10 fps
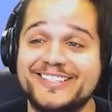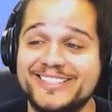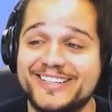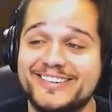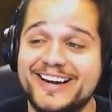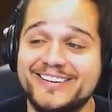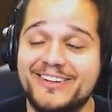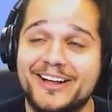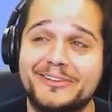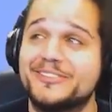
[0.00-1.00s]
stick around
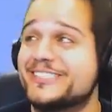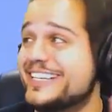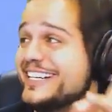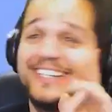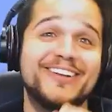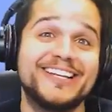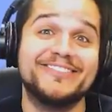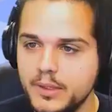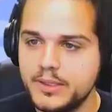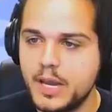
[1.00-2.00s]
anymore. you are just kidding, don't leave.
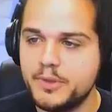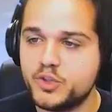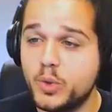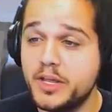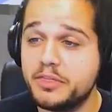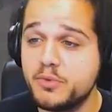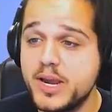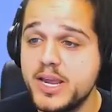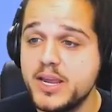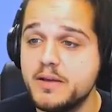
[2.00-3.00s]
Number
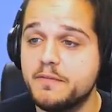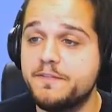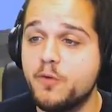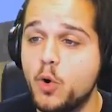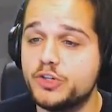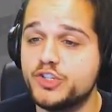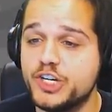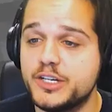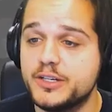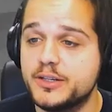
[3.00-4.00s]
23,
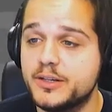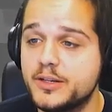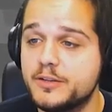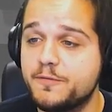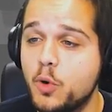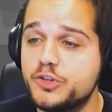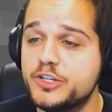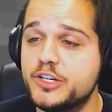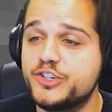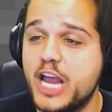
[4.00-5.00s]
Fortune. The Fortune
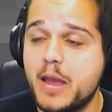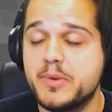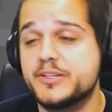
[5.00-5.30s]
Enchantment,